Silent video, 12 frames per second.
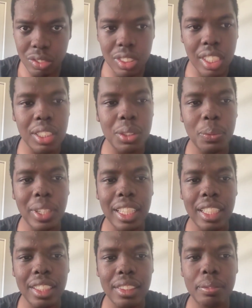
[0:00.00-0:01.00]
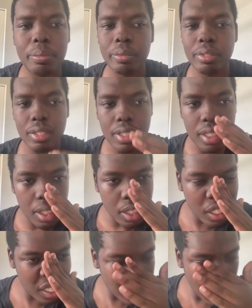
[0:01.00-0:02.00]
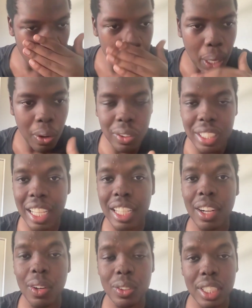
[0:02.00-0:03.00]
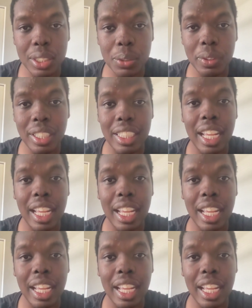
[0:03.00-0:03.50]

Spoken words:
this week, later on this week,